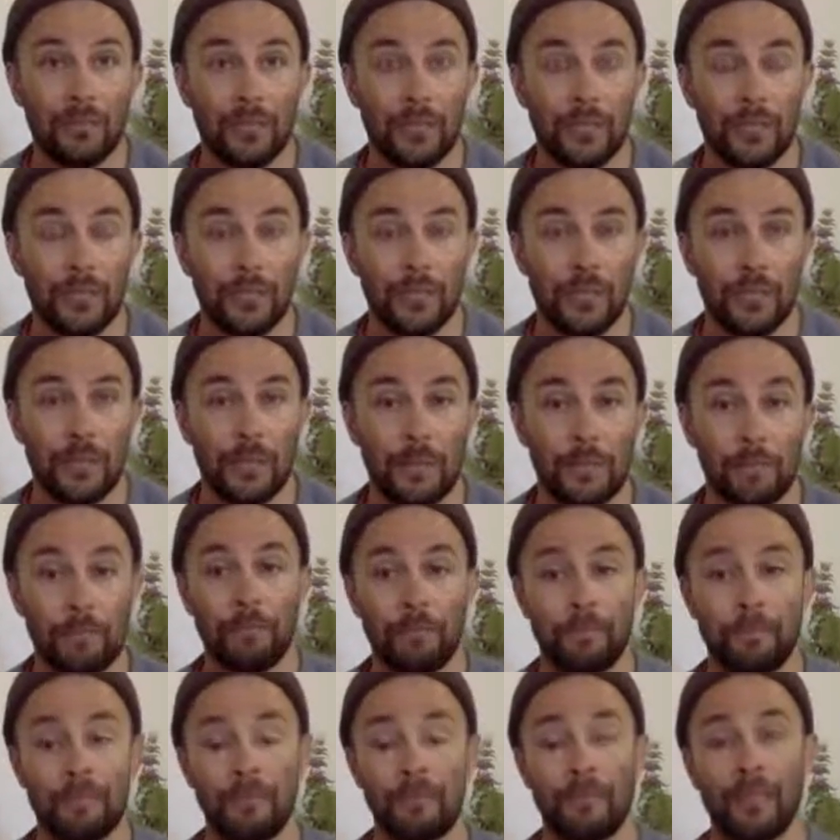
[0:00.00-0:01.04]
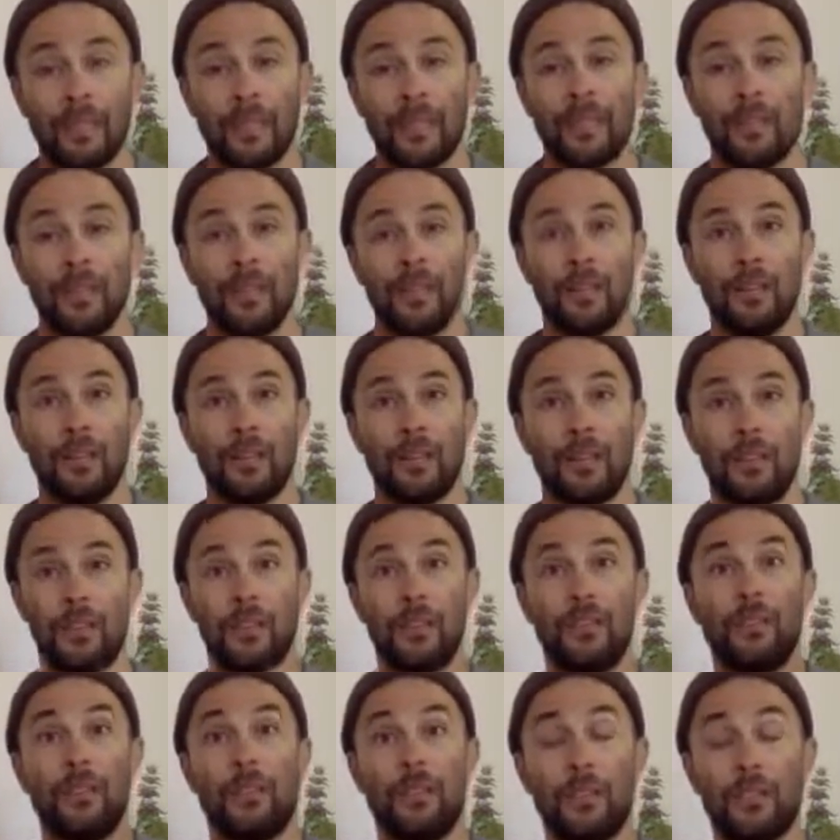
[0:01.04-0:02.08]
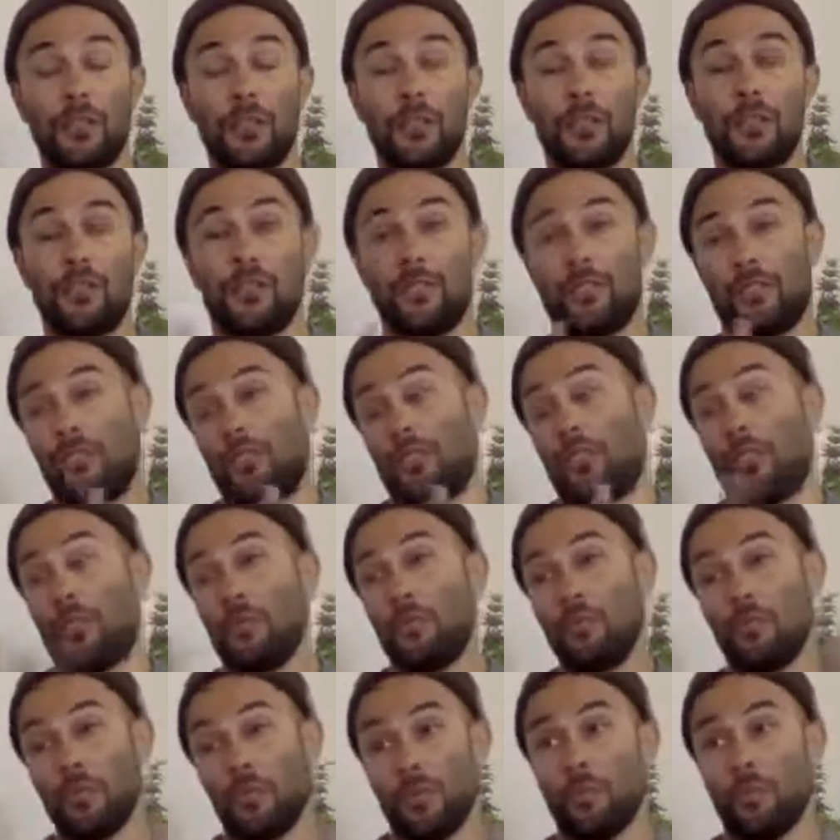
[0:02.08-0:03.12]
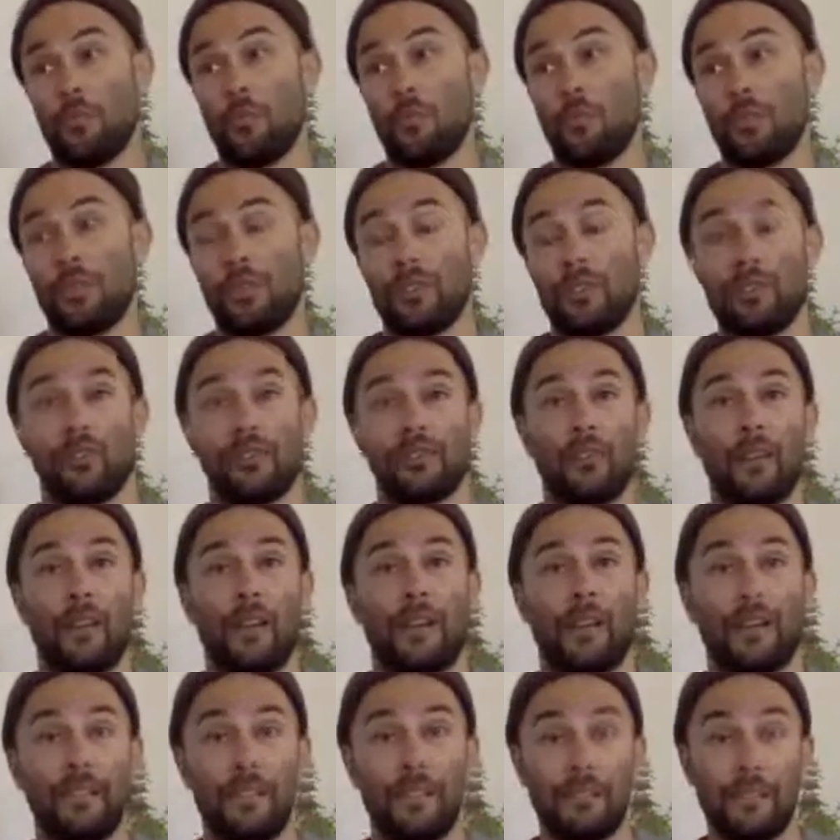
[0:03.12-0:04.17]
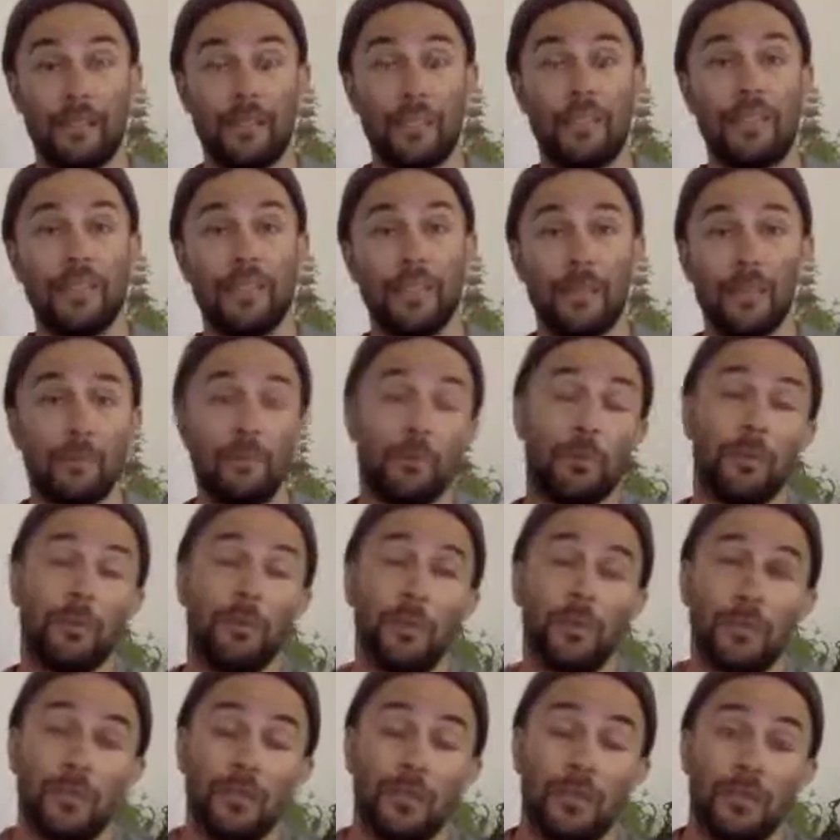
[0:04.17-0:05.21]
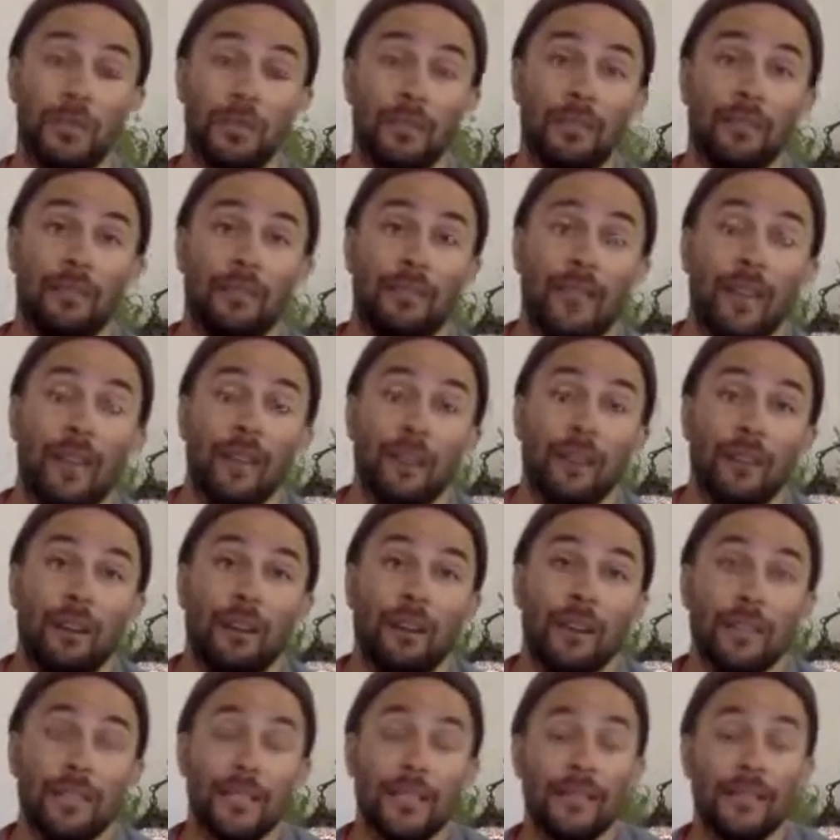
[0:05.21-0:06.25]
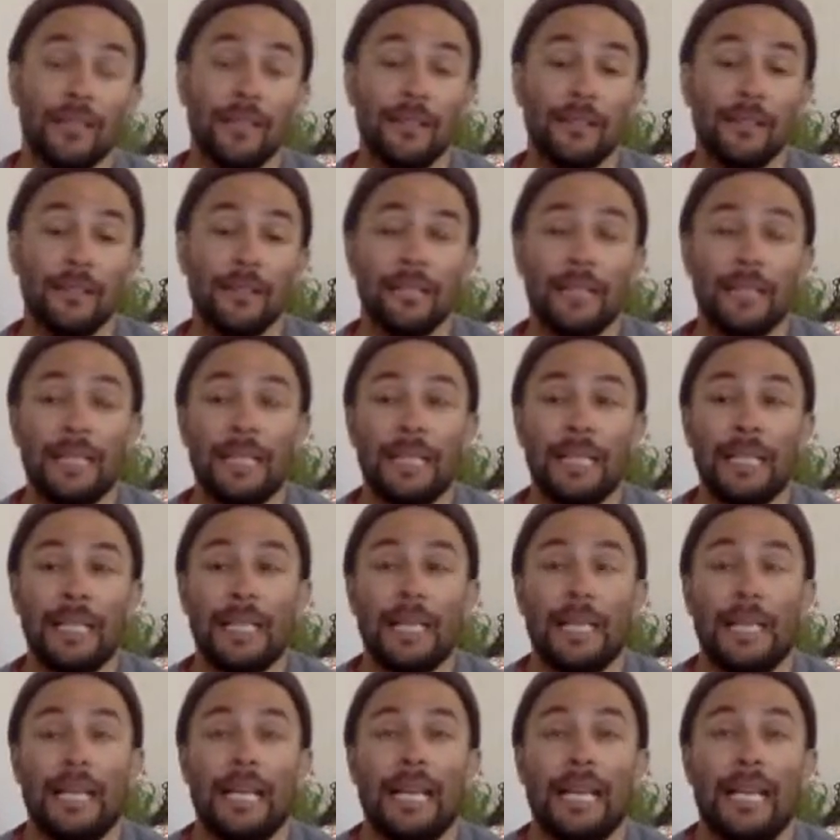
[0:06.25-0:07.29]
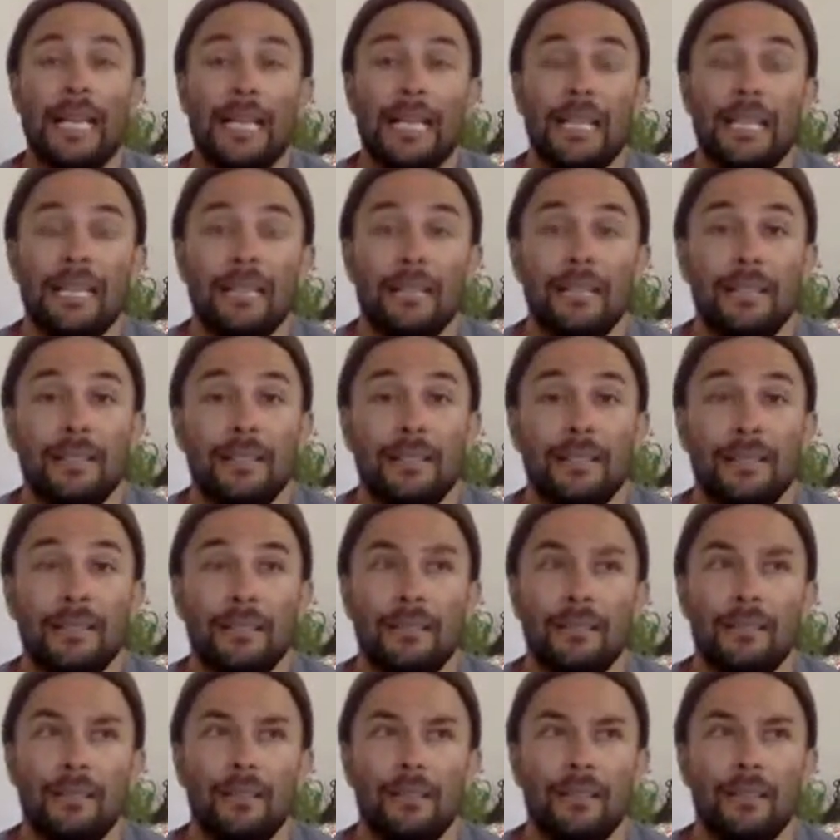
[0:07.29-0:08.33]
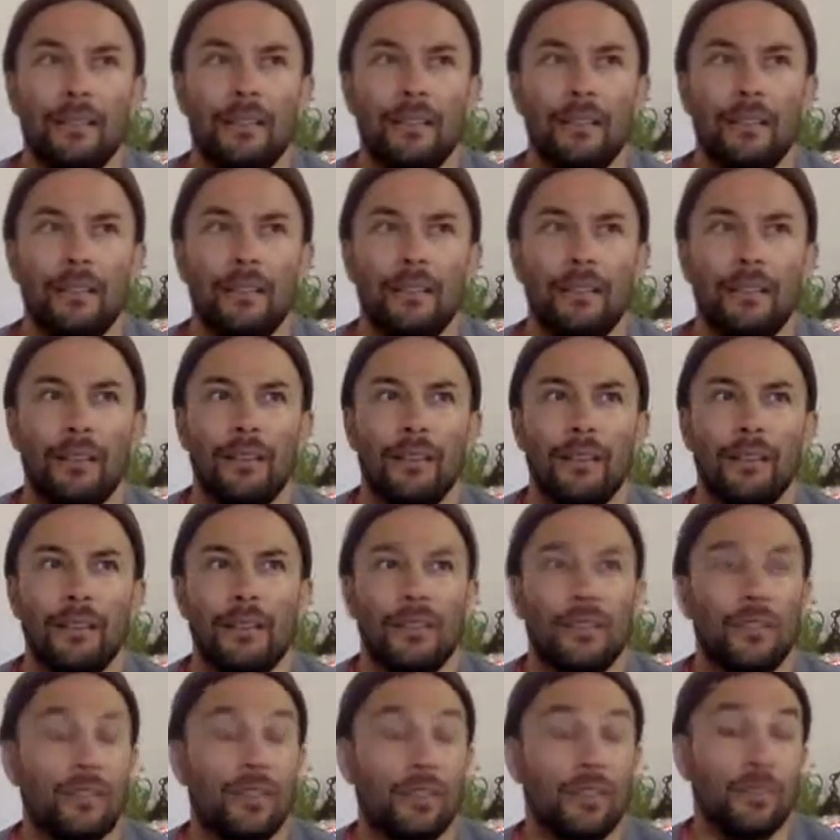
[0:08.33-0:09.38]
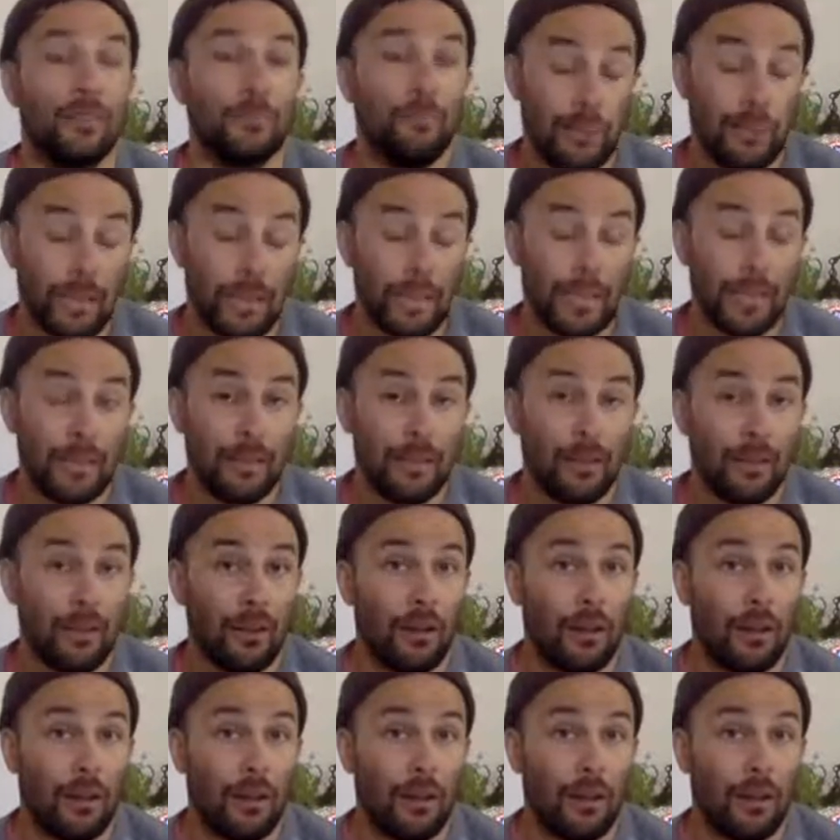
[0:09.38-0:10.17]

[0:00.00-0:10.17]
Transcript: which your donations go towards funneling and producing that content. And it's gonna be